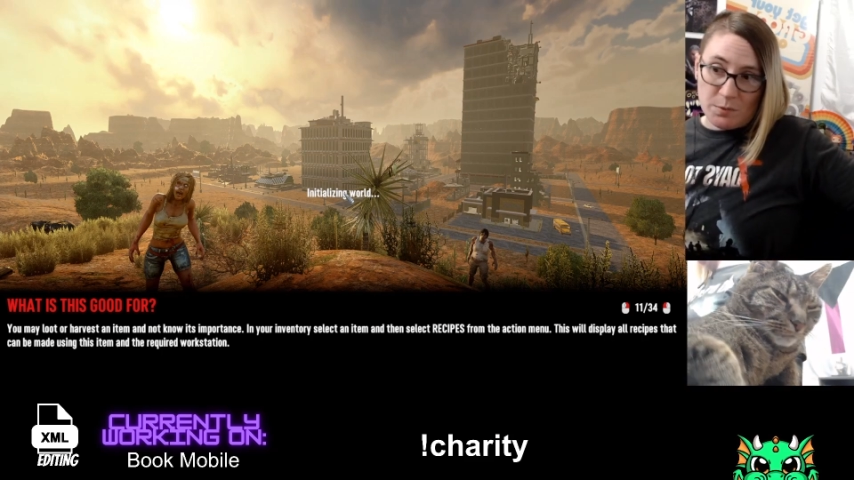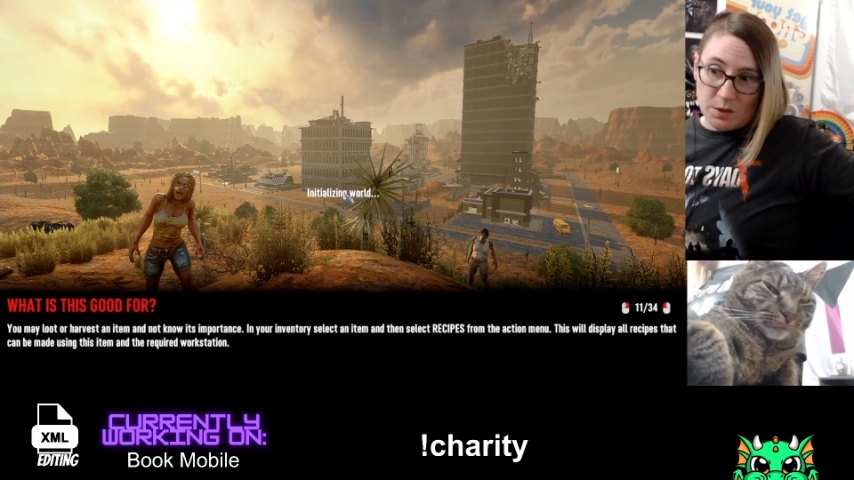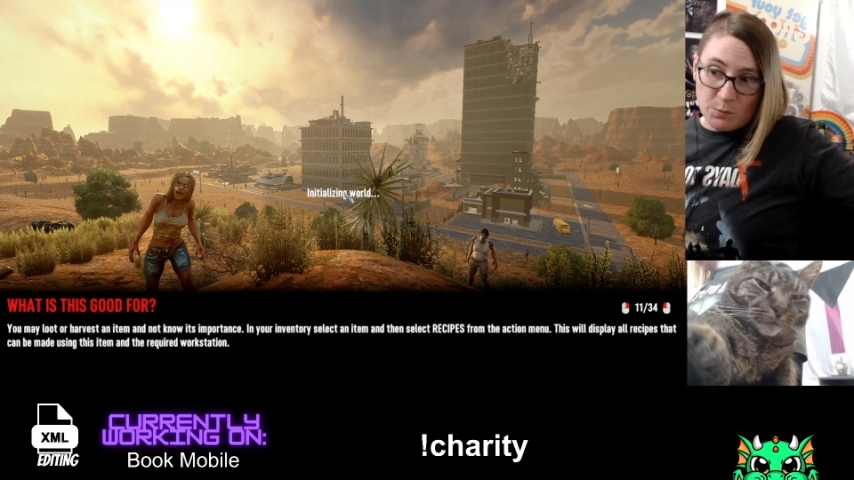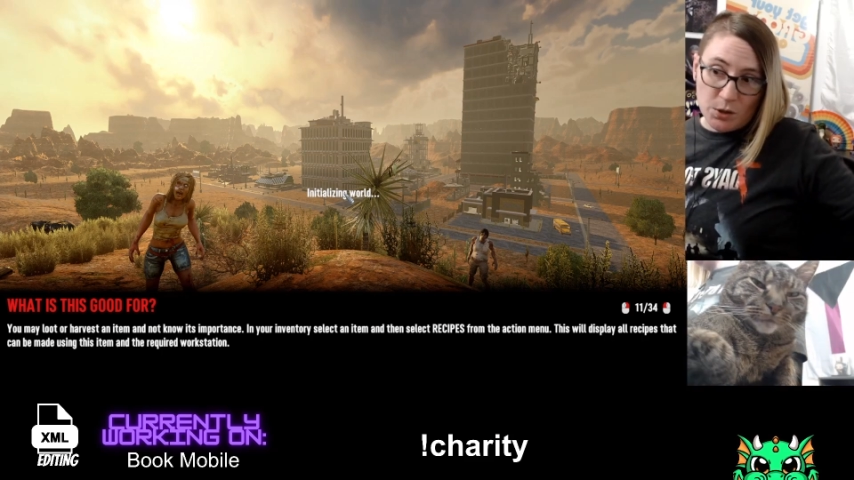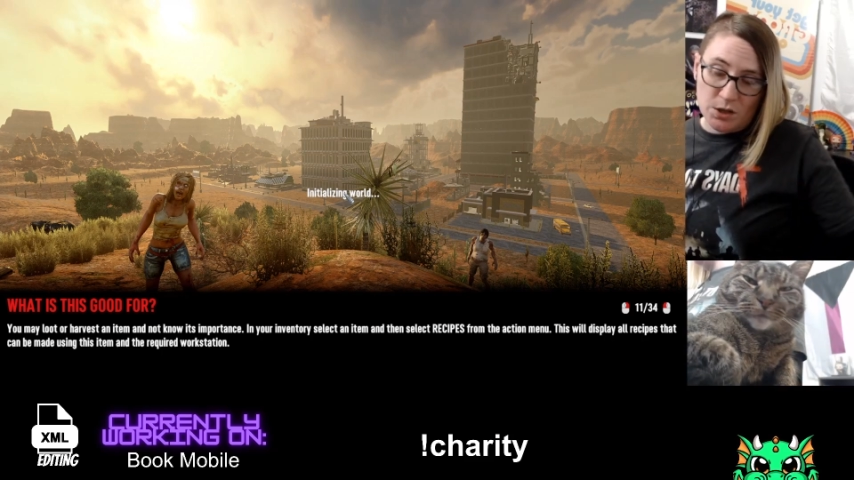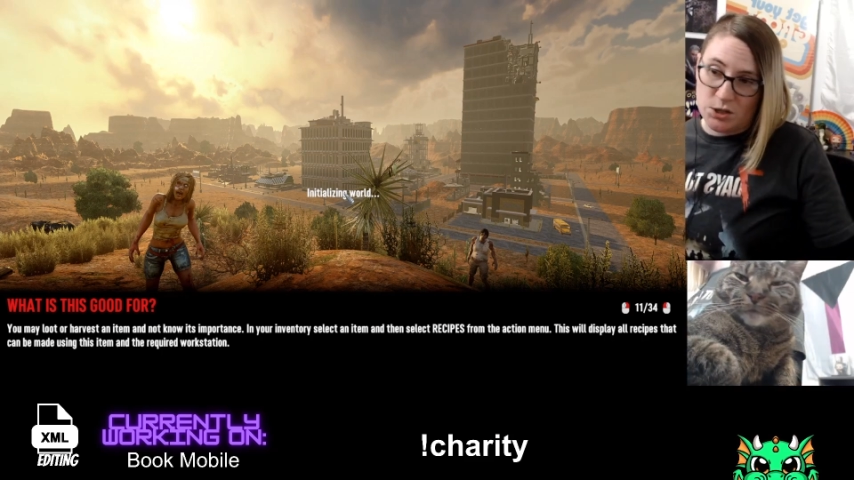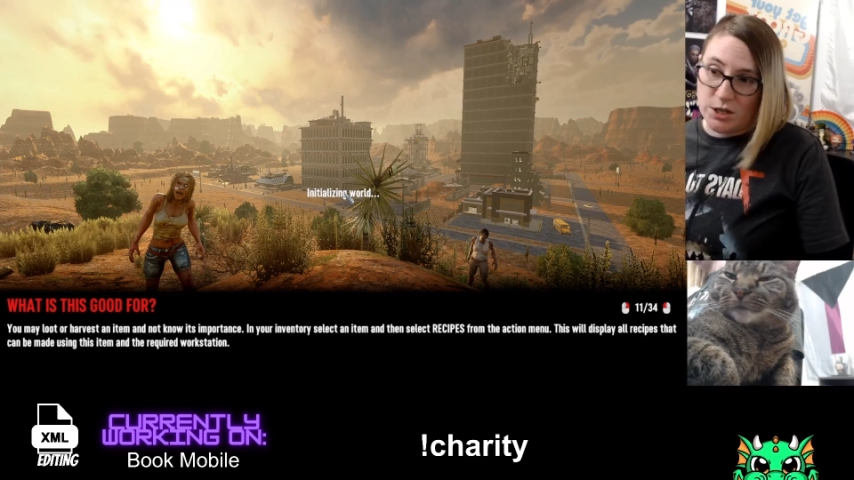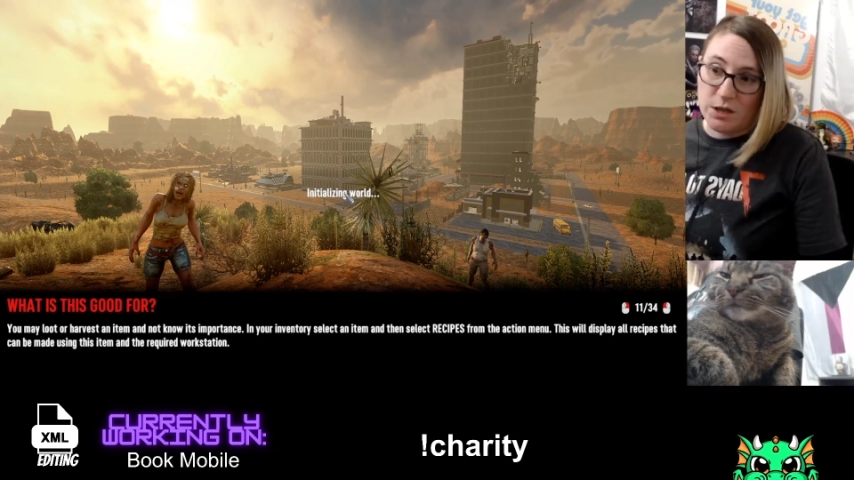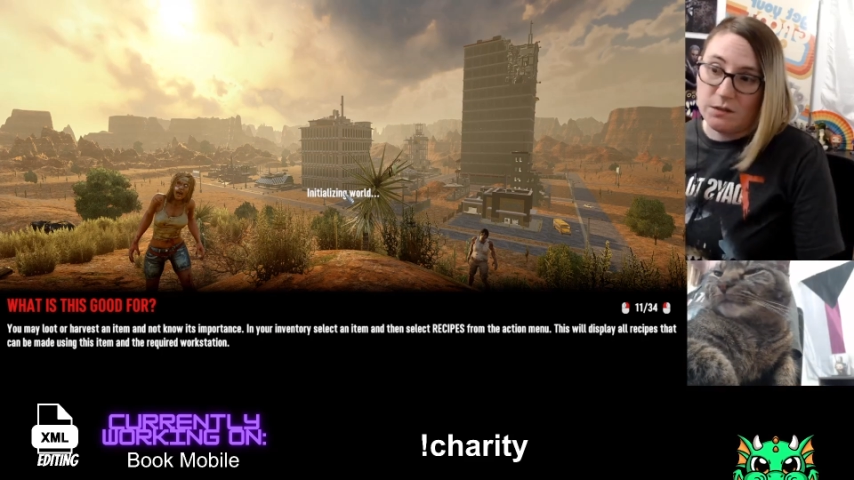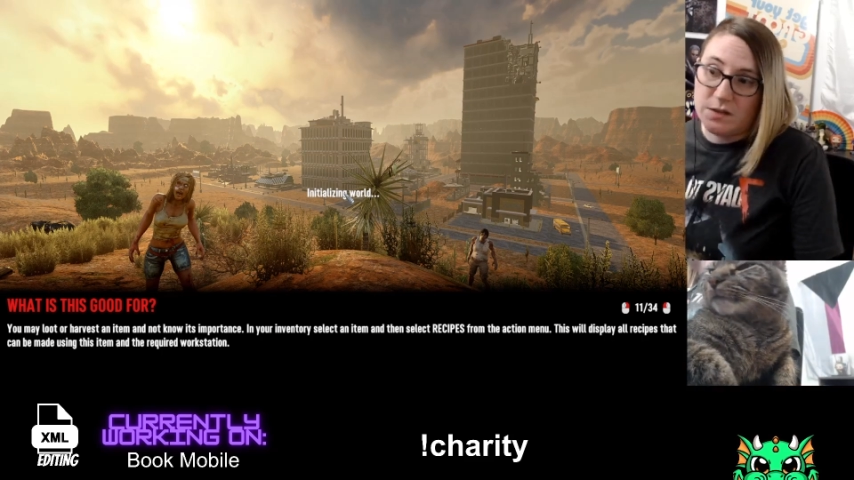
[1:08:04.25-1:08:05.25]
like
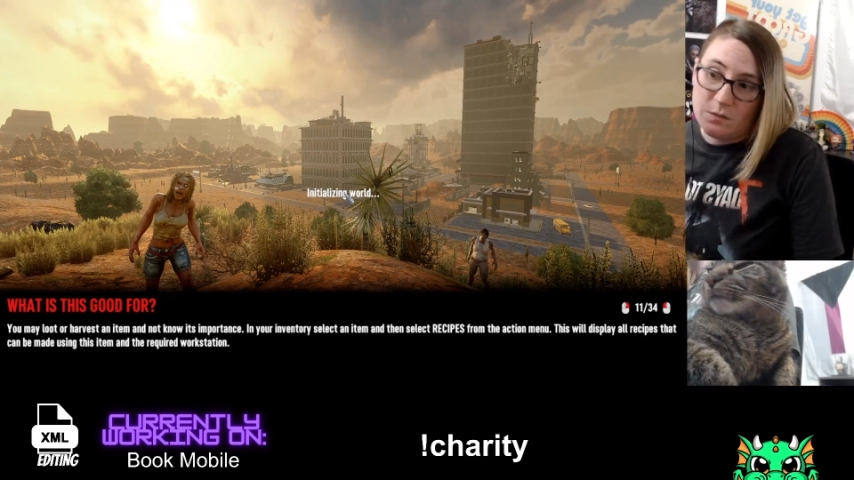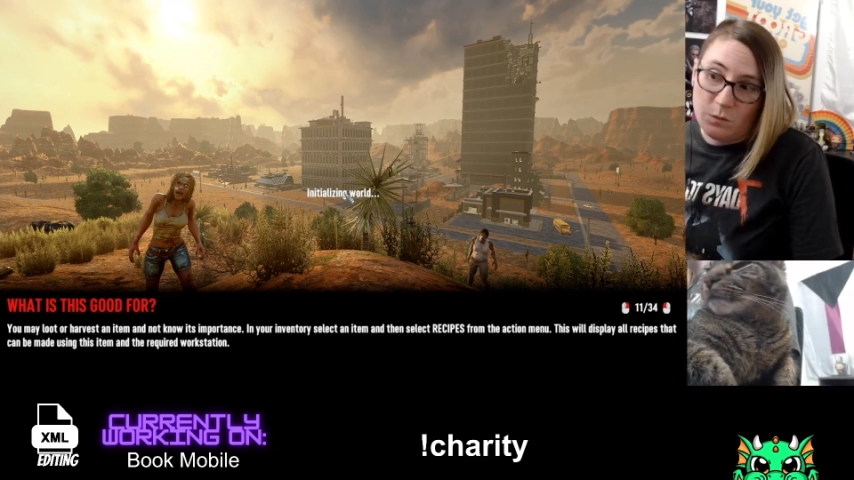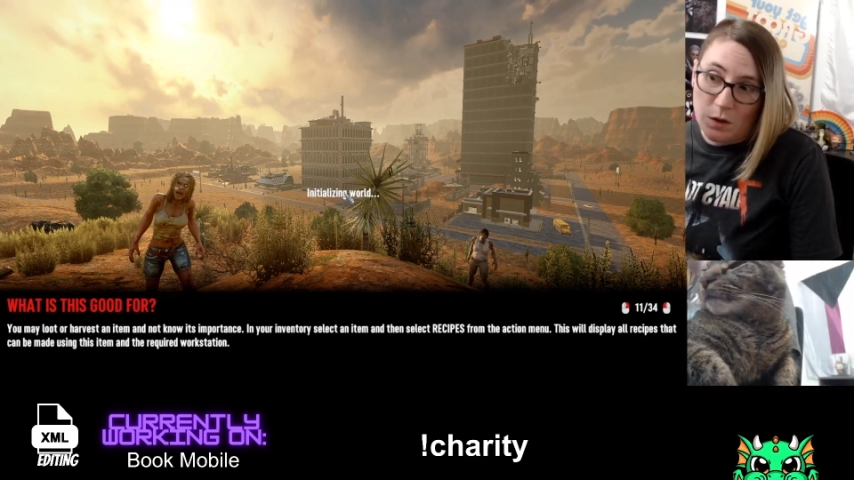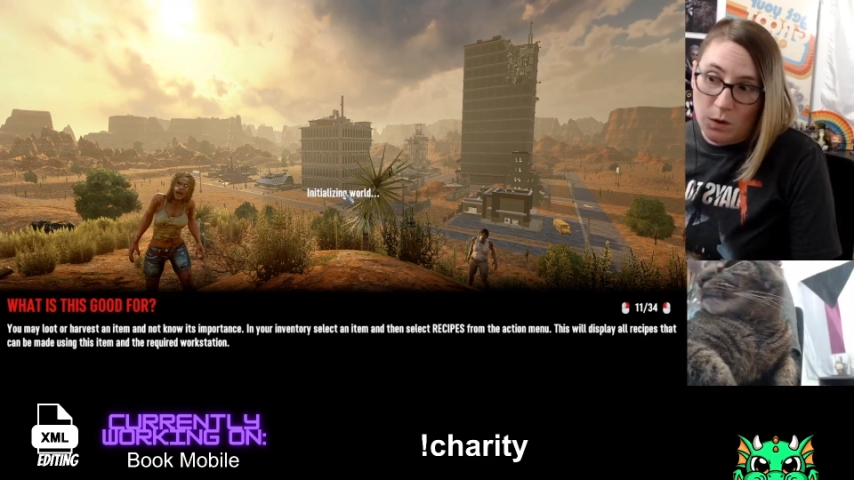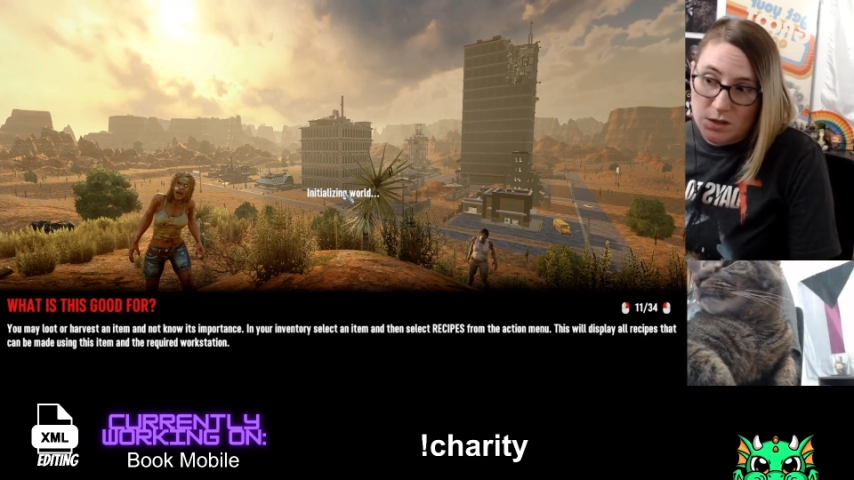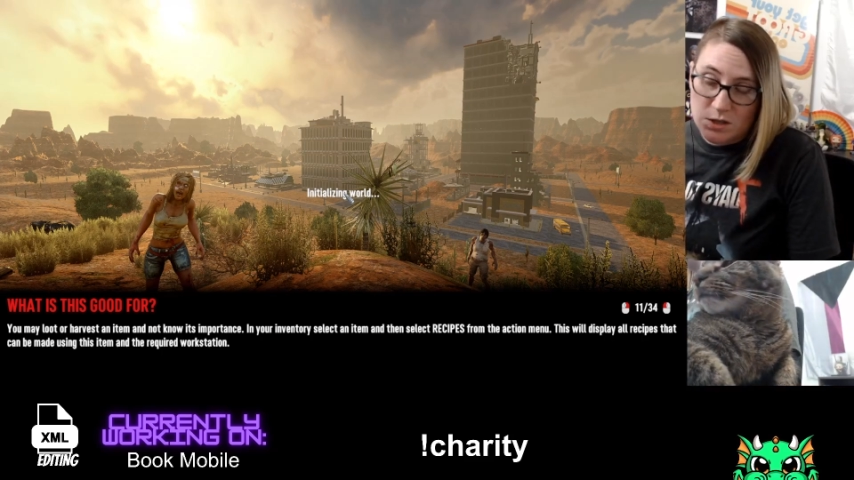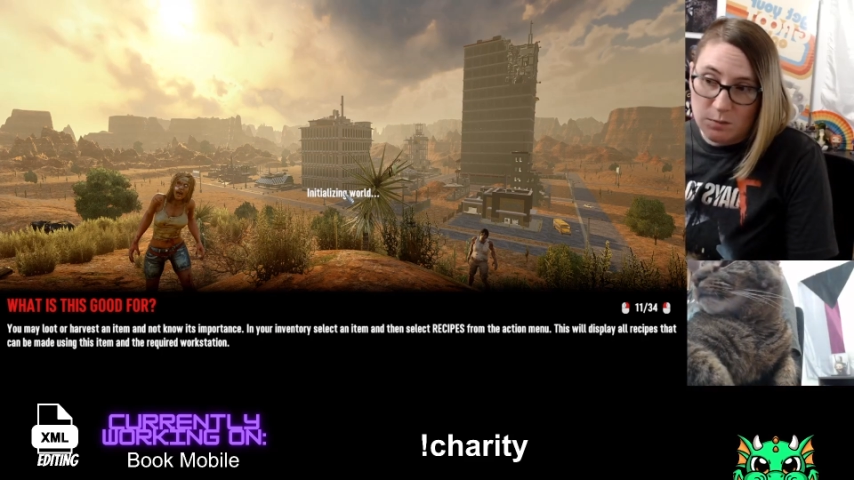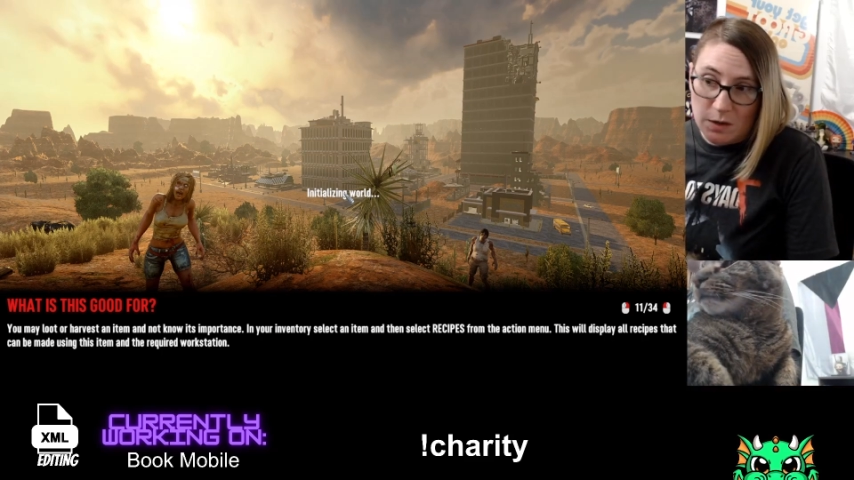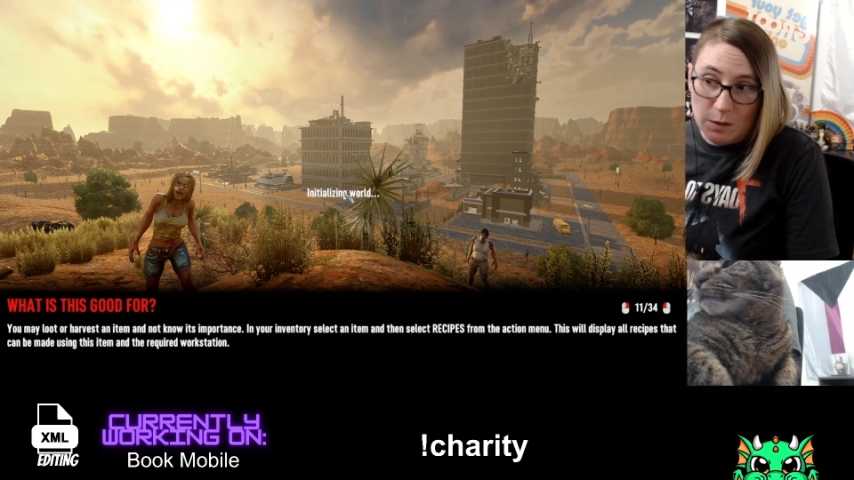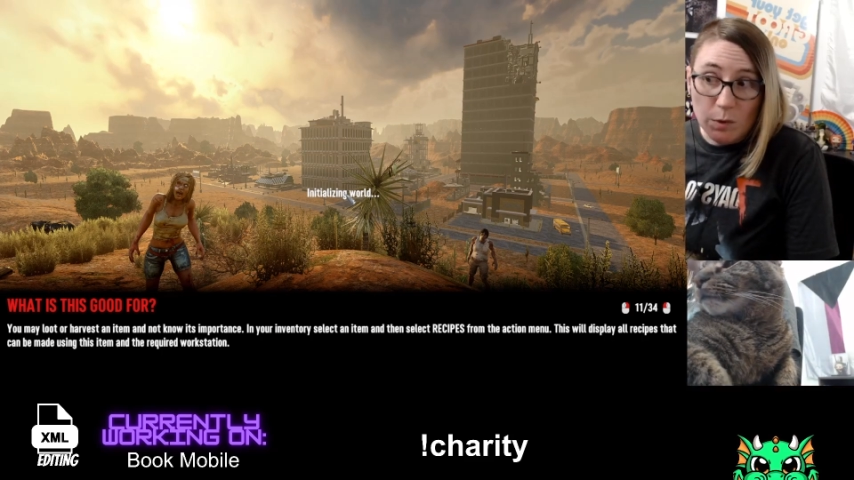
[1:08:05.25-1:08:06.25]
bookshelves if we want to,
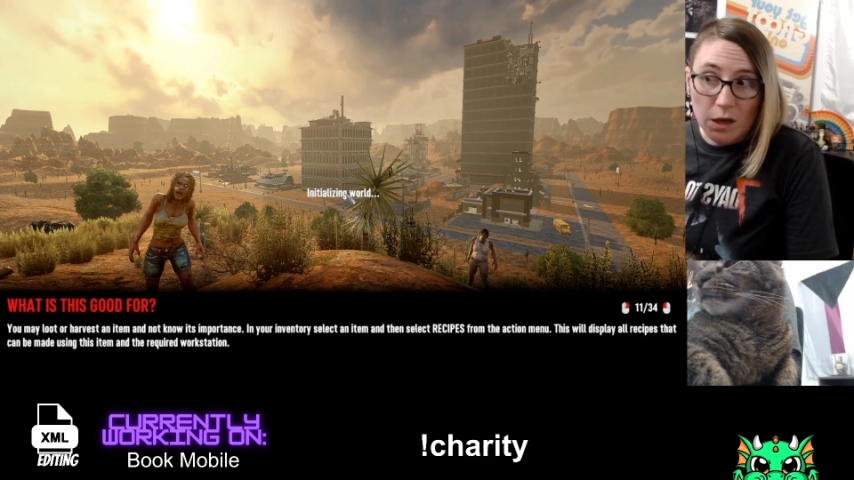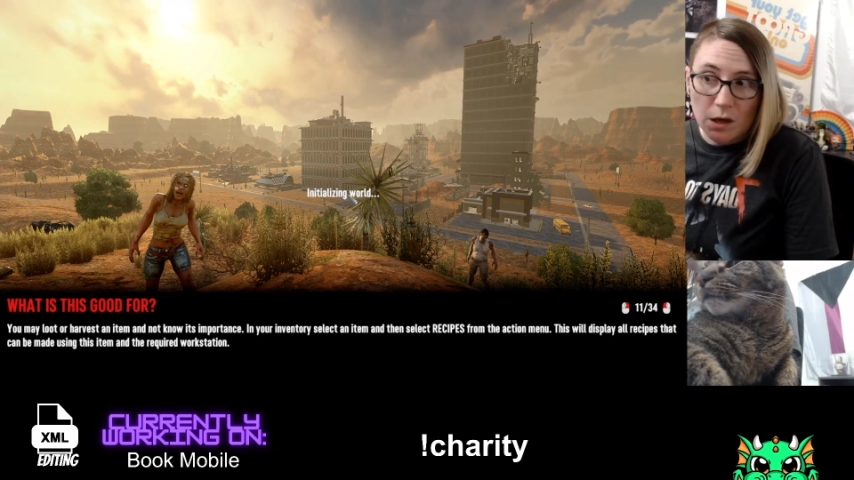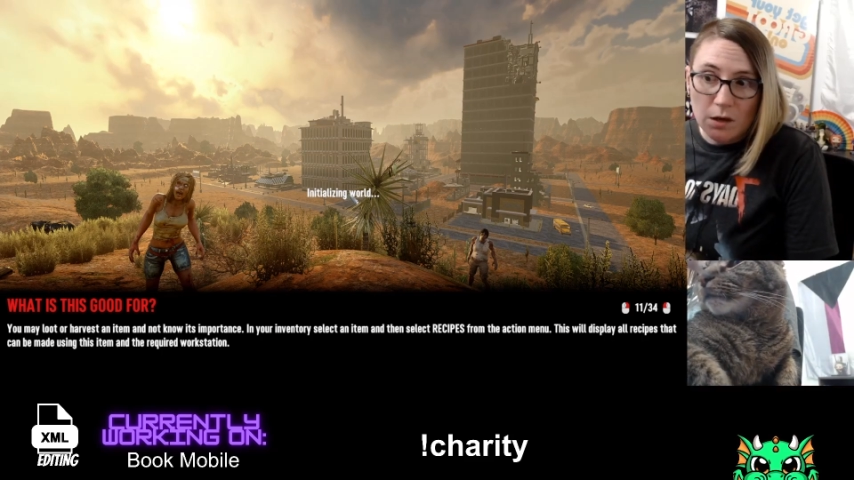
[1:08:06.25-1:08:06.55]
maybe.